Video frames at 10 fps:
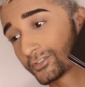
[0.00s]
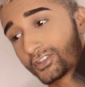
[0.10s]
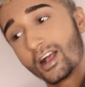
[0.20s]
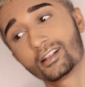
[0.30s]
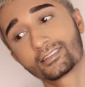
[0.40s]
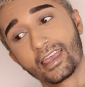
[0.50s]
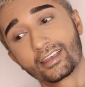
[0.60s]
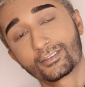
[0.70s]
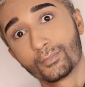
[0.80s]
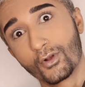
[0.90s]
Charles
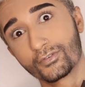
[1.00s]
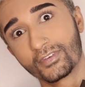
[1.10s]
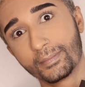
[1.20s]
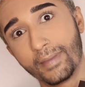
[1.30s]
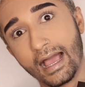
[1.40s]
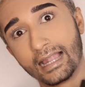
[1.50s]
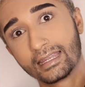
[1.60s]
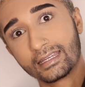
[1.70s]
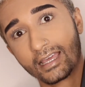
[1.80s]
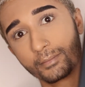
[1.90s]
X Morphe
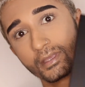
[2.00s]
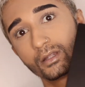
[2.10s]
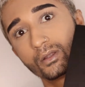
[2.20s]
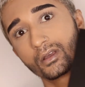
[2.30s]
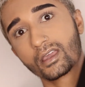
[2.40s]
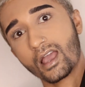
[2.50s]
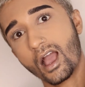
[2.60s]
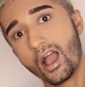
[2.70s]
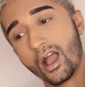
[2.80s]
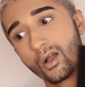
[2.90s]
palette. I mean, look
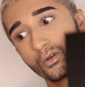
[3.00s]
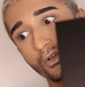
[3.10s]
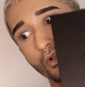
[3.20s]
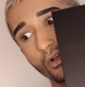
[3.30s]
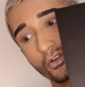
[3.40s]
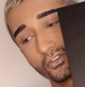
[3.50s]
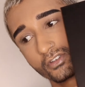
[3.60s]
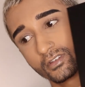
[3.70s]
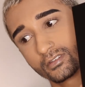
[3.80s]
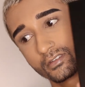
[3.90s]
how
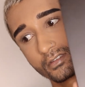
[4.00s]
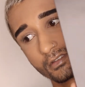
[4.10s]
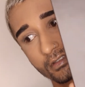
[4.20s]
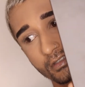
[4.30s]
gorgeous